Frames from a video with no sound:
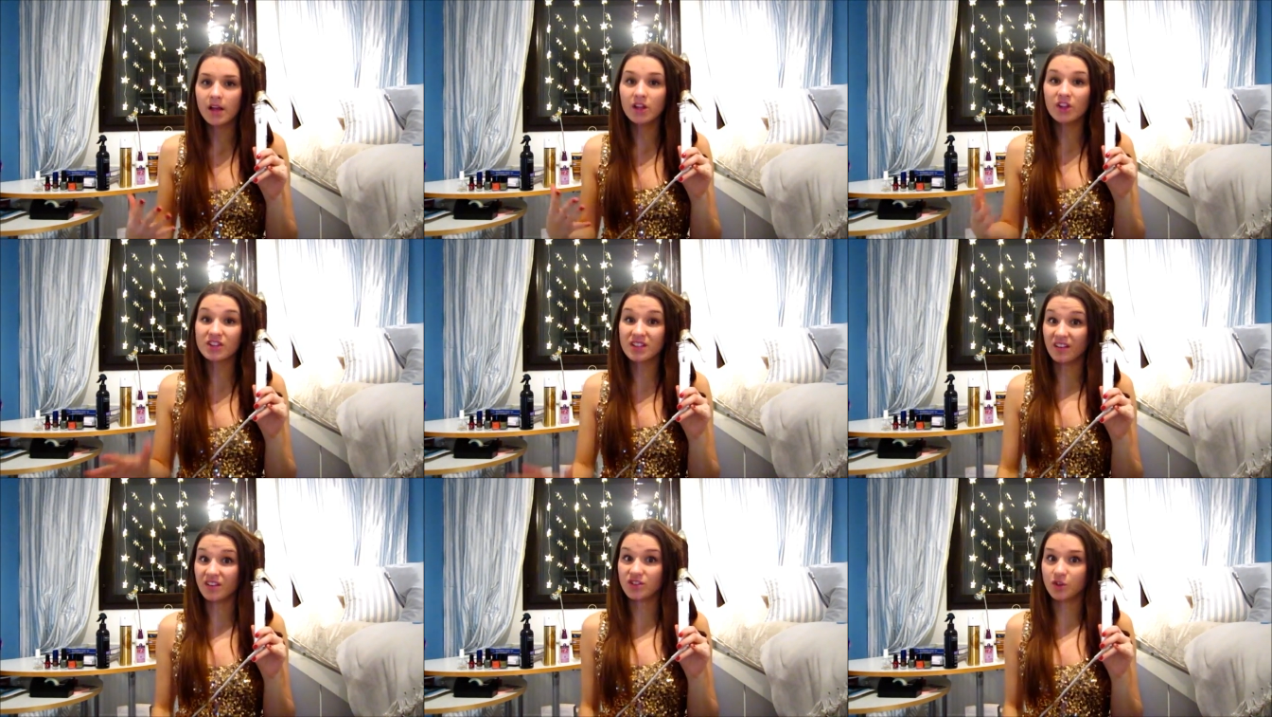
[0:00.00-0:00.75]
looks a
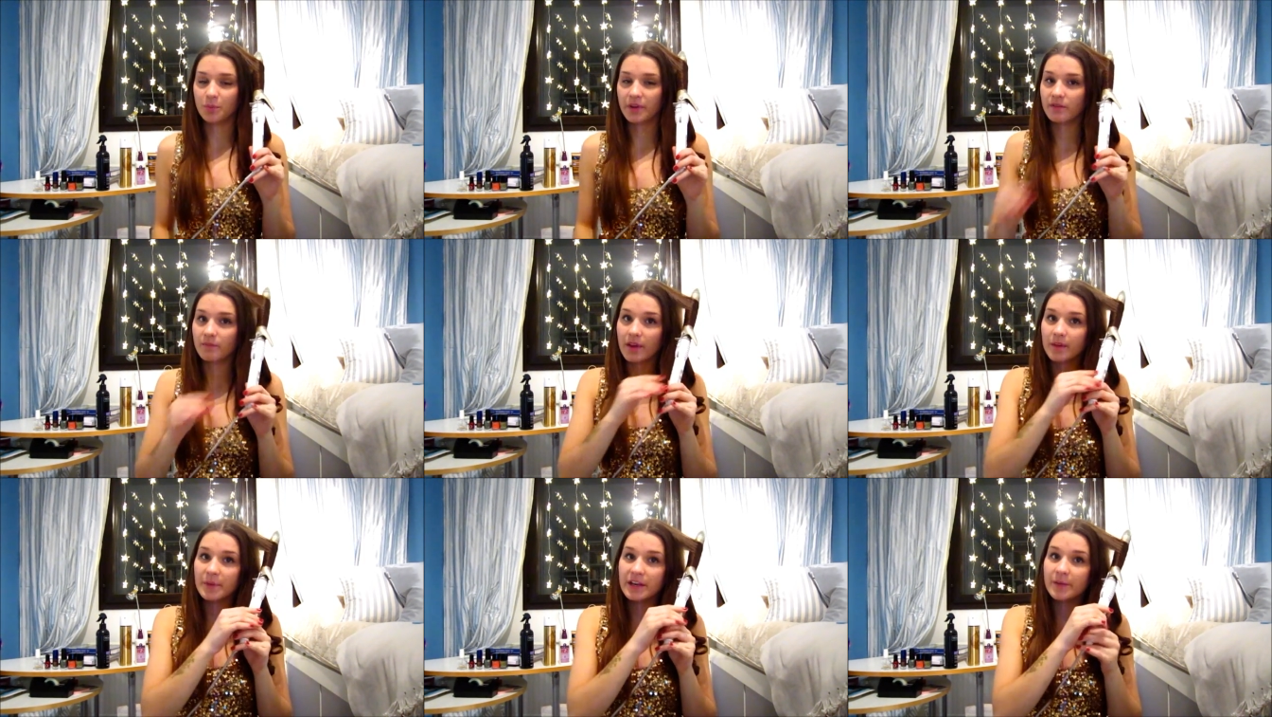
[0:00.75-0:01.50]
little stupid in my
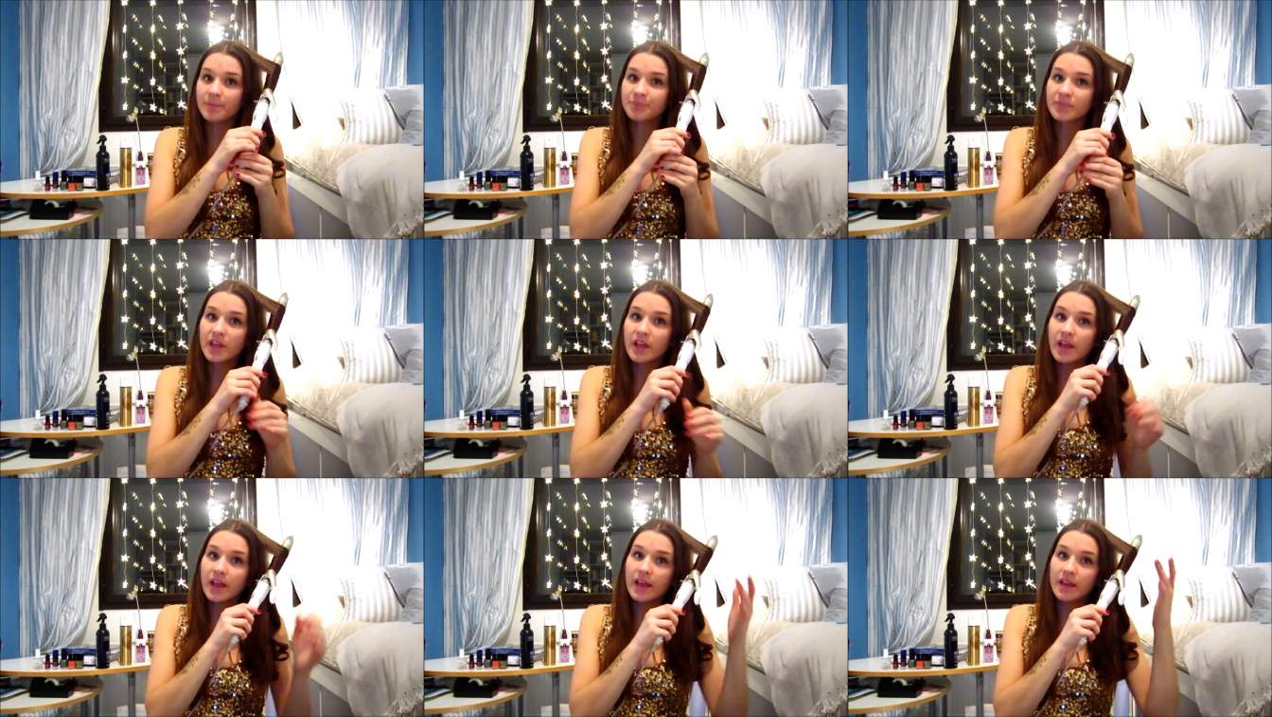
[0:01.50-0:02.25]
opinion.
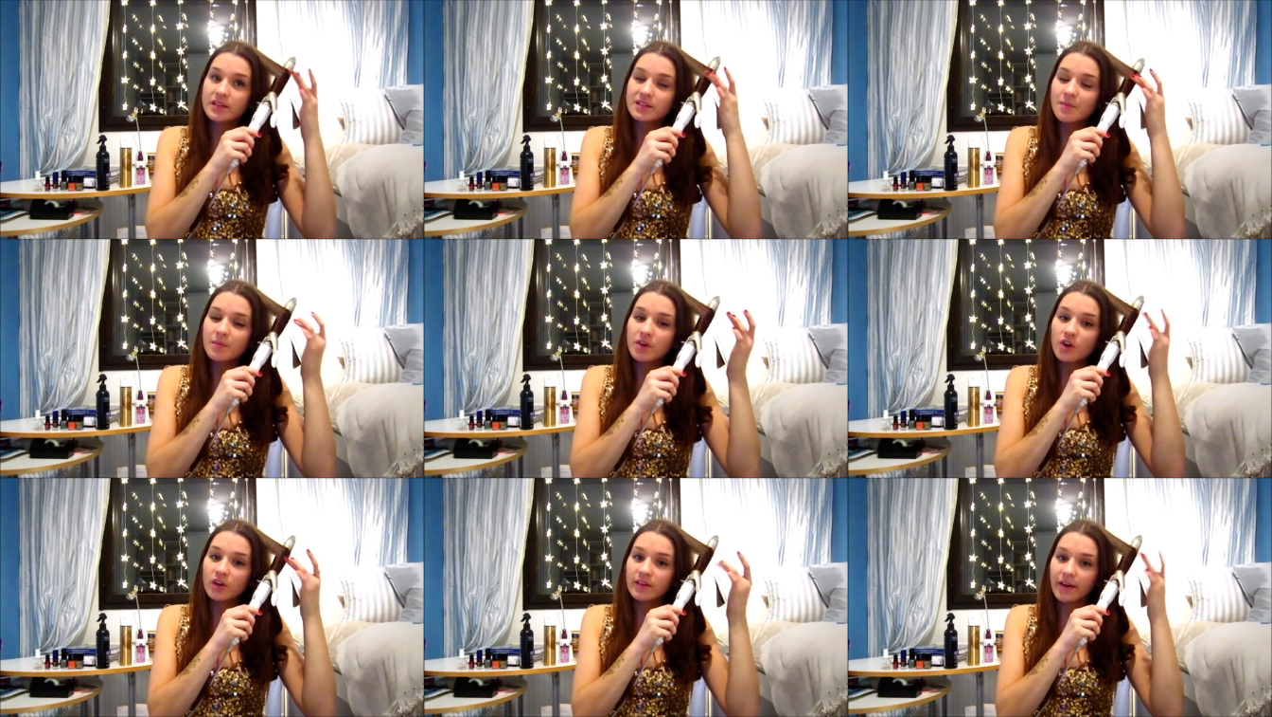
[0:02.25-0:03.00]
And some
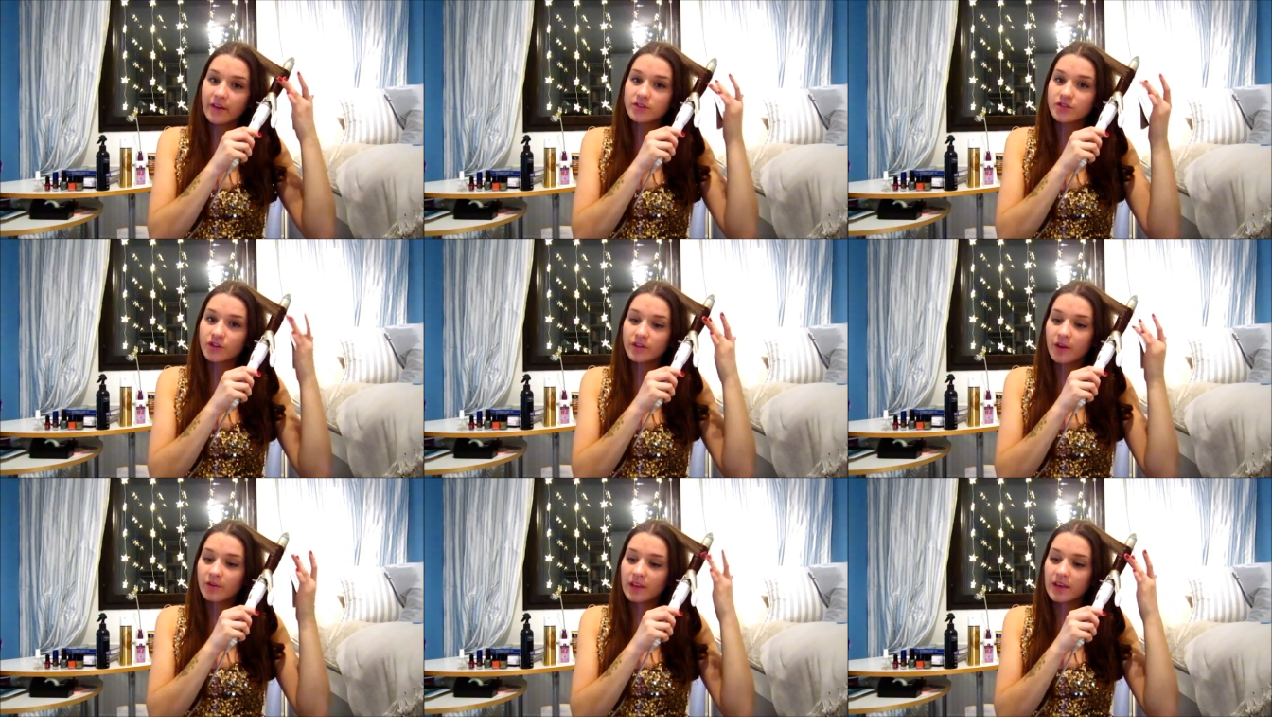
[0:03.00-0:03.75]
curling irons turn
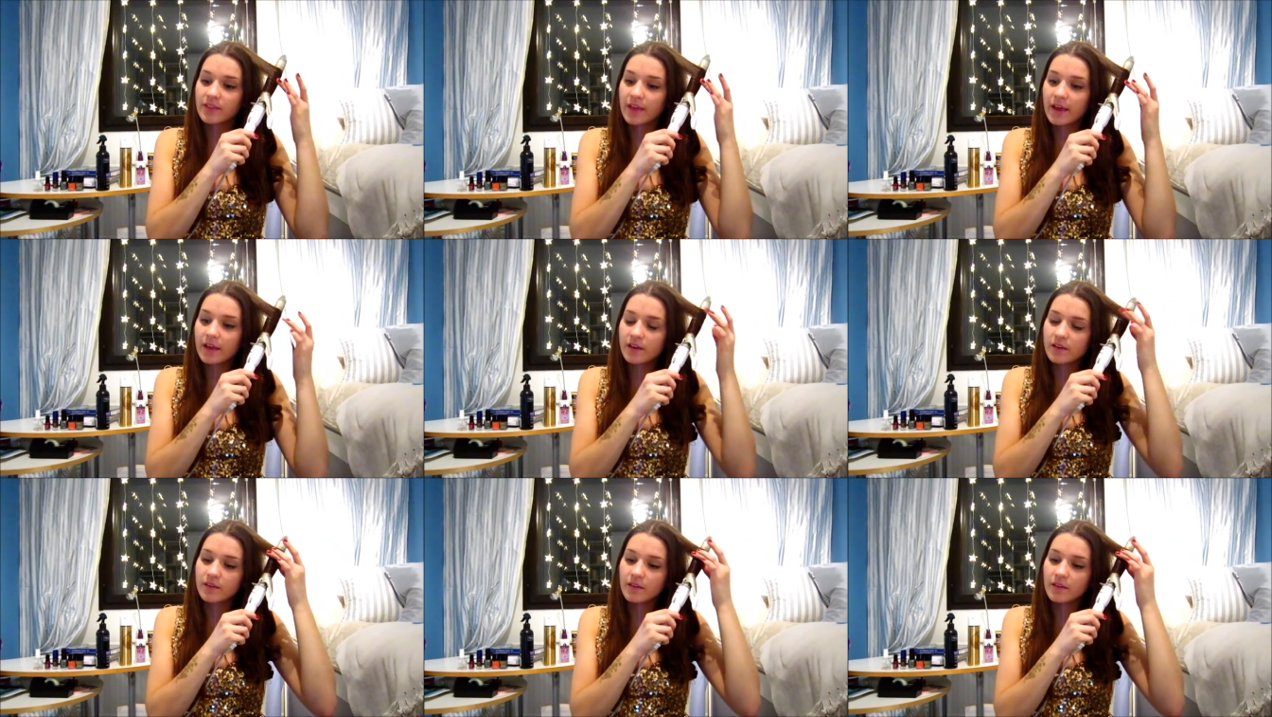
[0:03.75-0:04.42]
out like that.